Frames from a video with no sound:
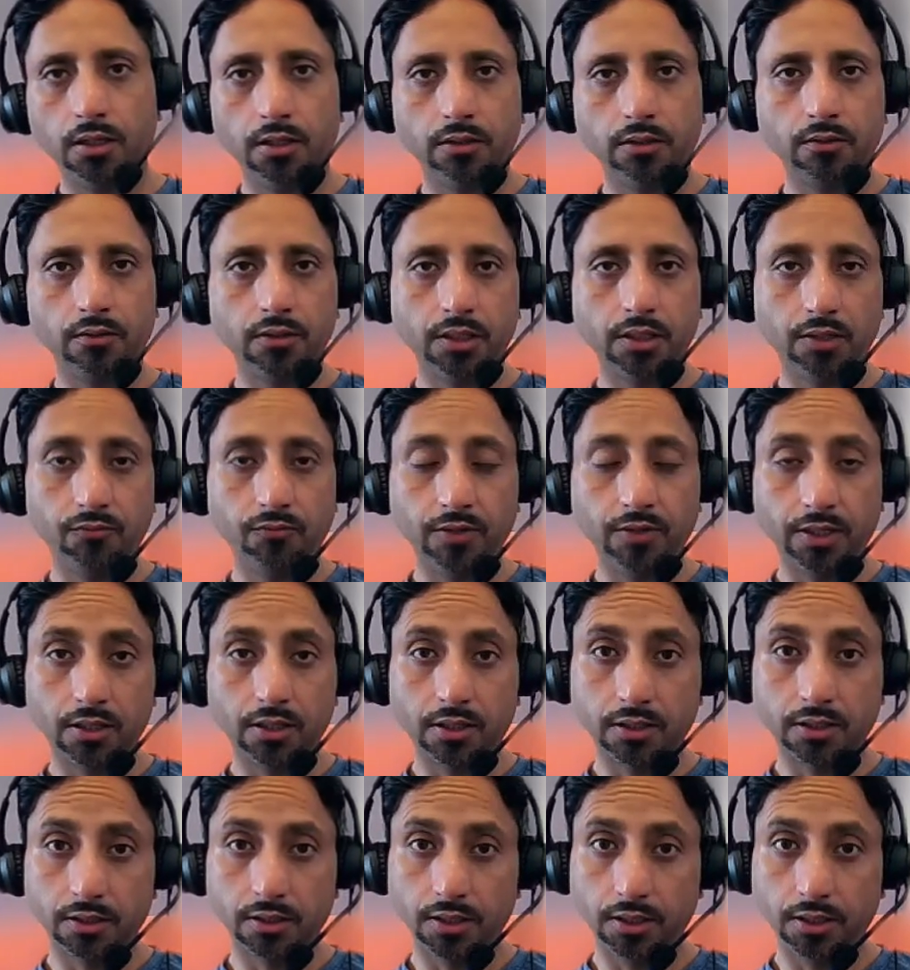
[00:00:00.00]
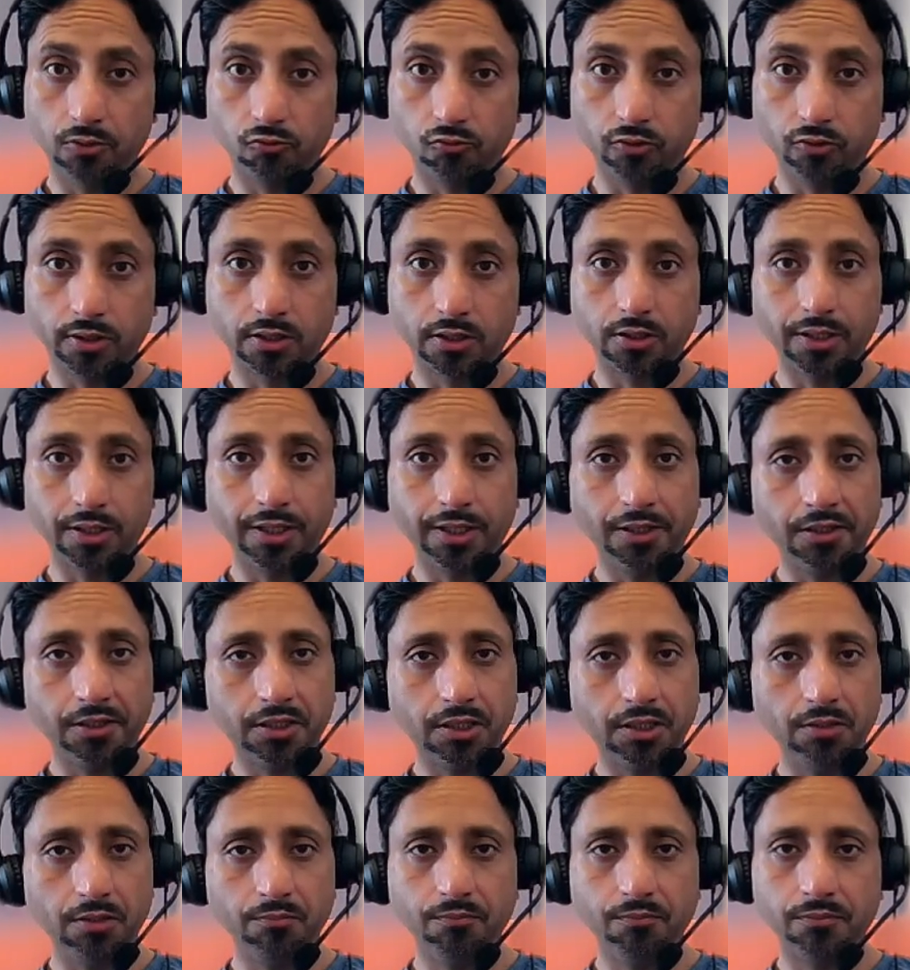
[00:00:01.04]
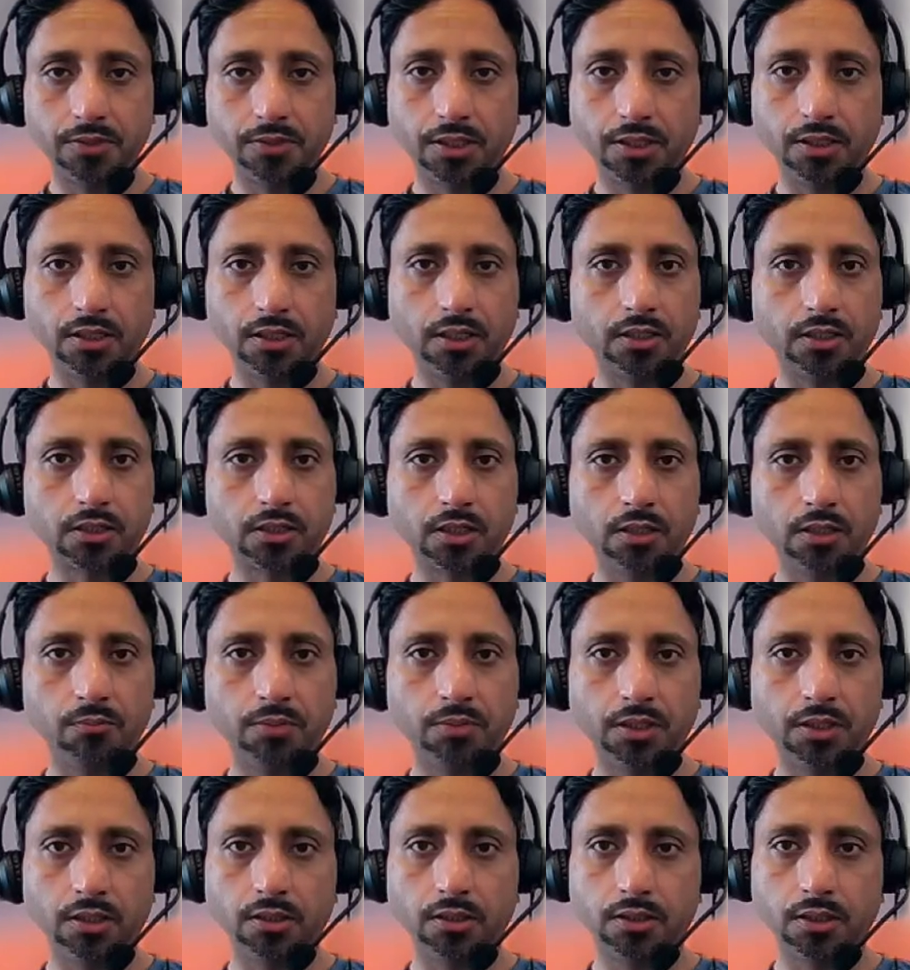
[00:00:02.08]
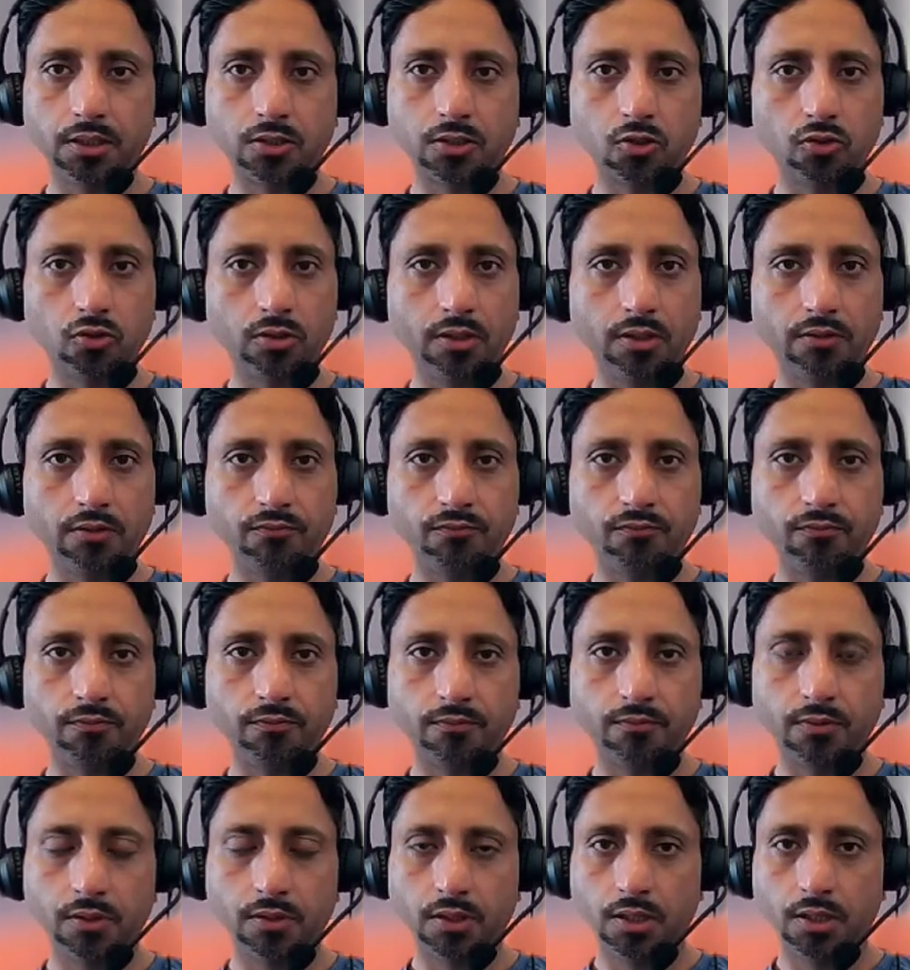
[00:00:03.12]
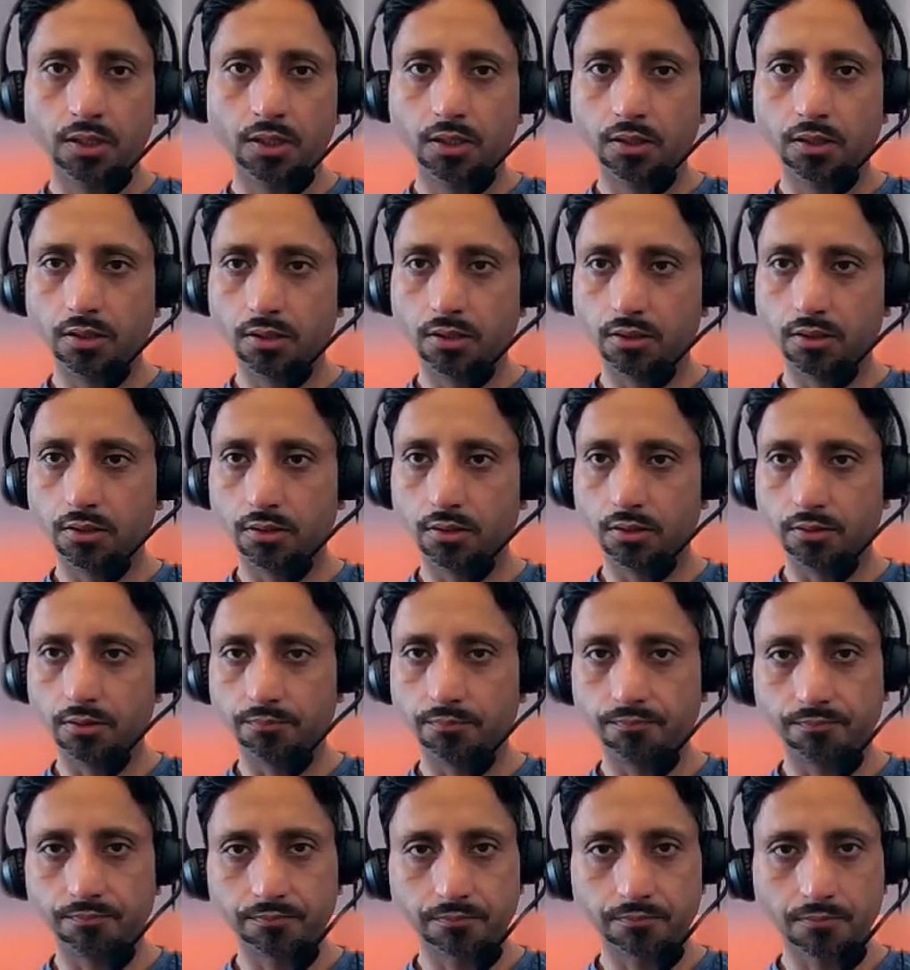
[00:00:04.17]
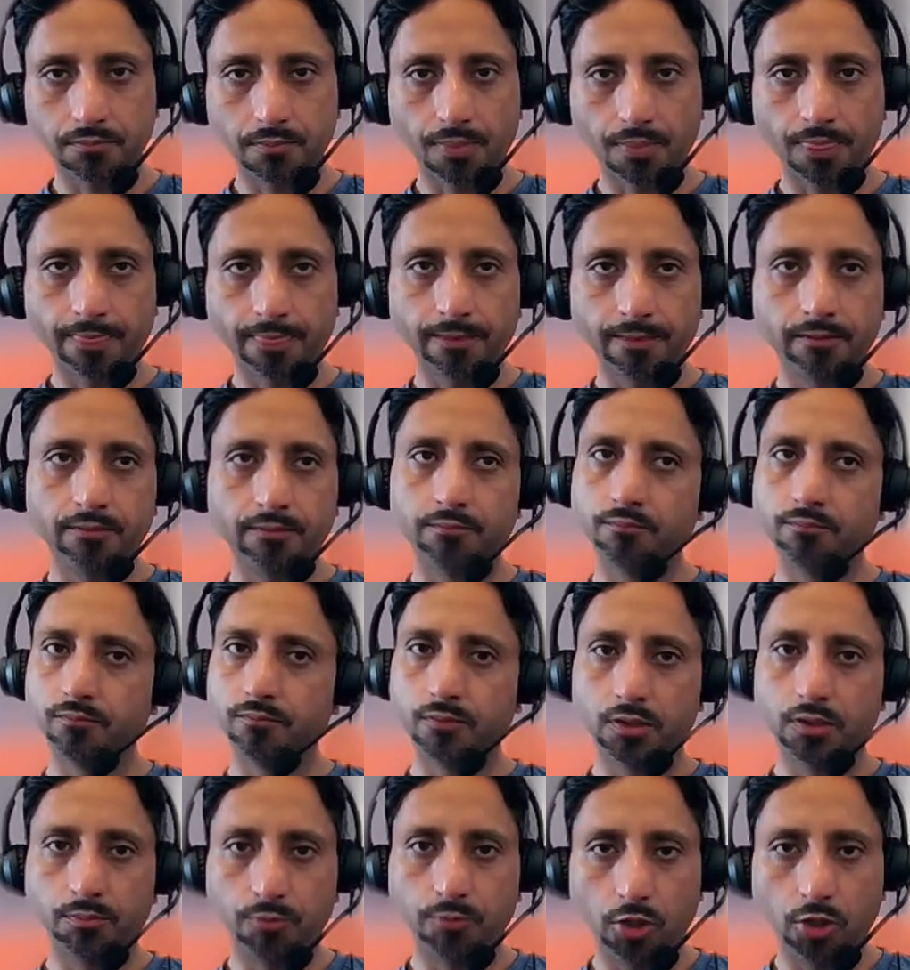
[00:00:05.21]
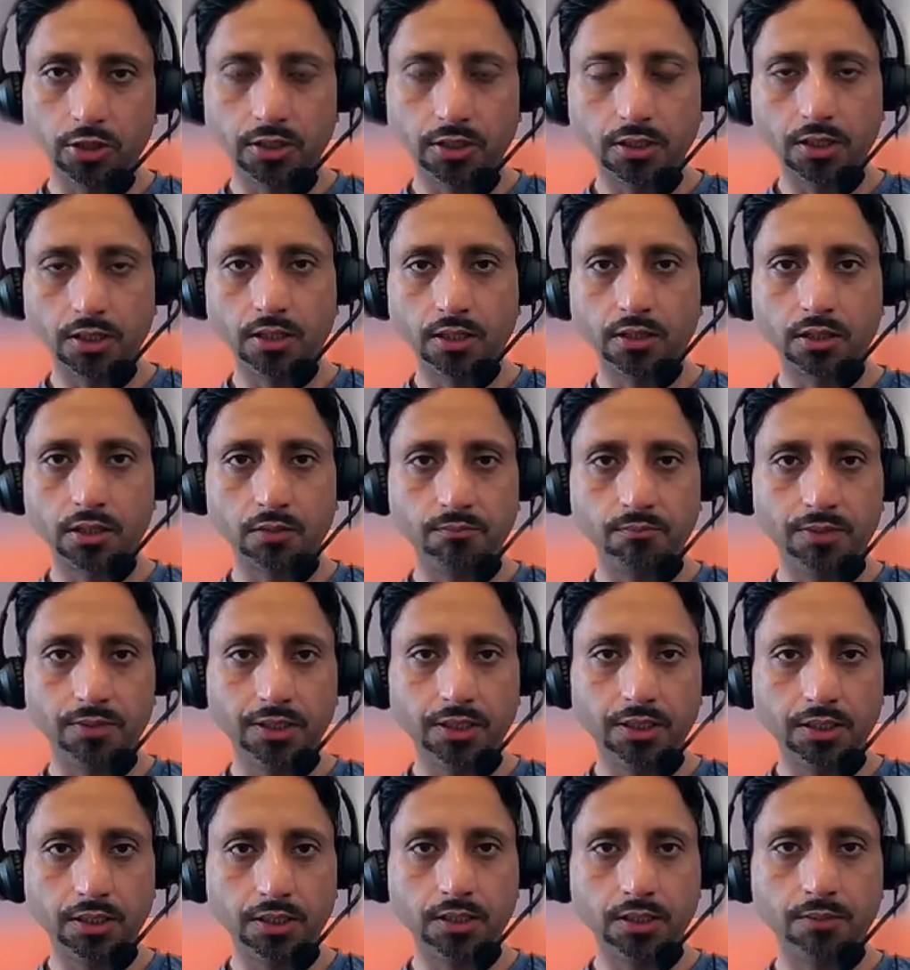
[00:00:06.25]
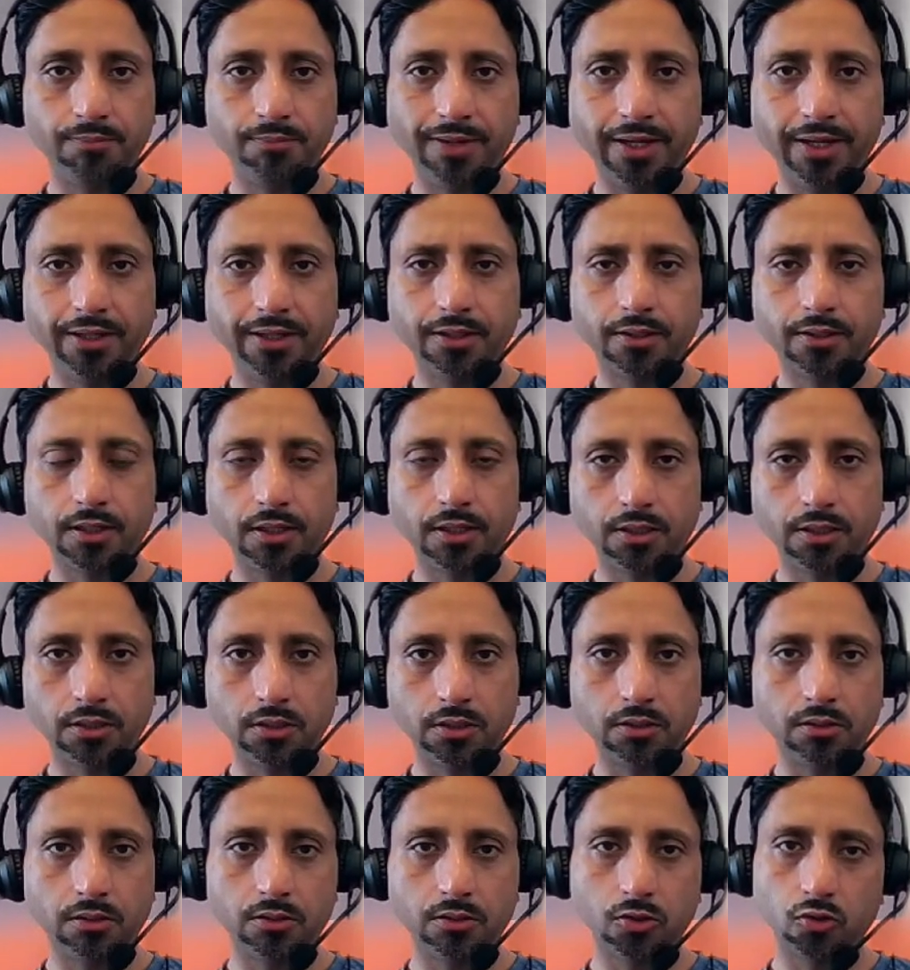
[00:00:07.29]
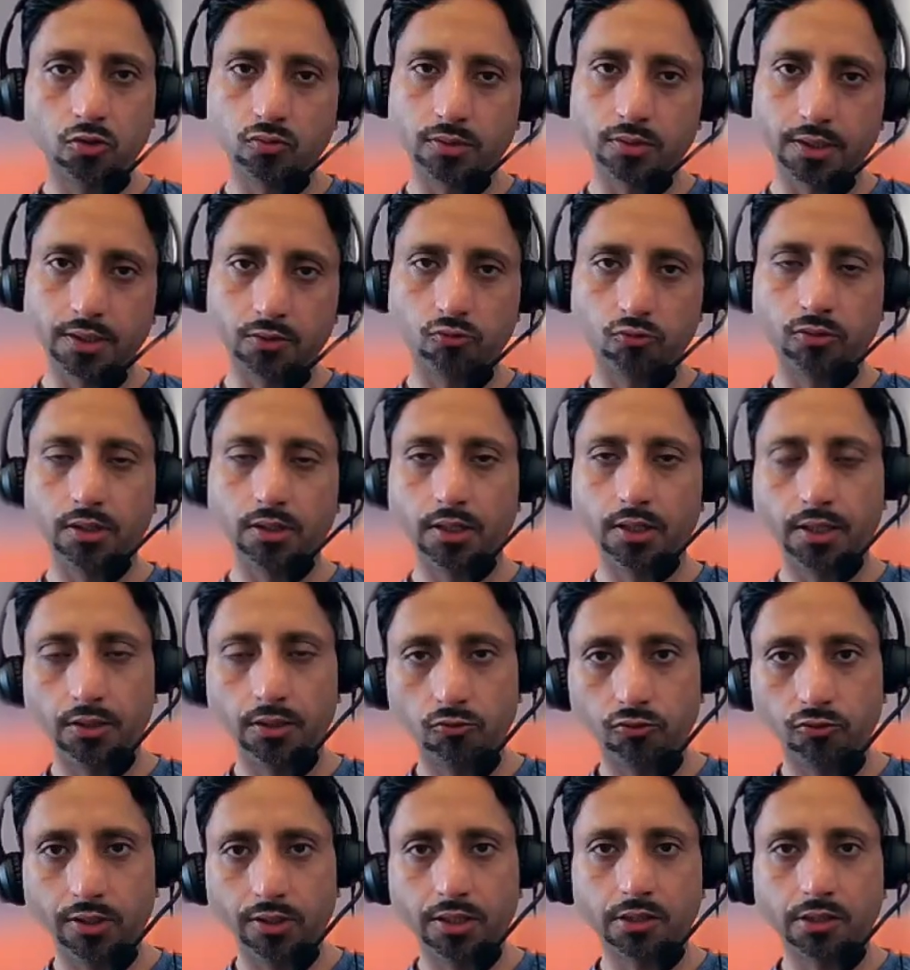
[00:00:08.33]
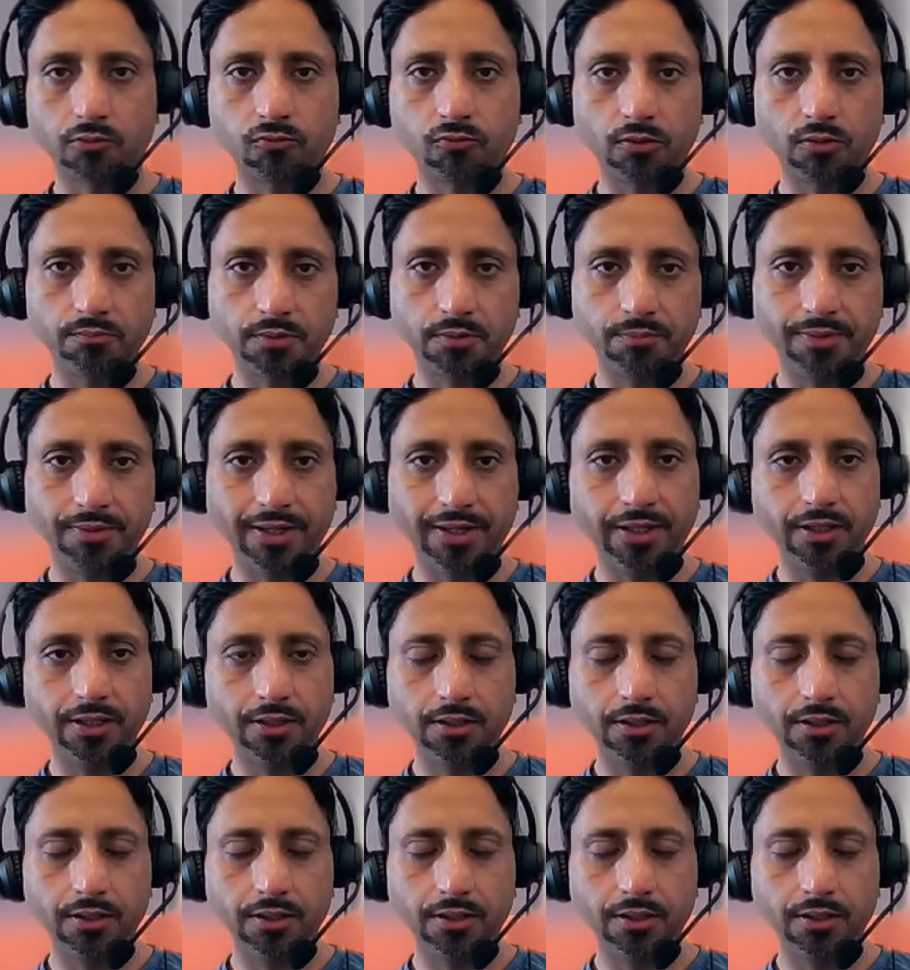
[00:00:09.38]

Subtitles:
If it's interest income, then it can be that you have uh, deposited some money in a bank and you get interest from the bank.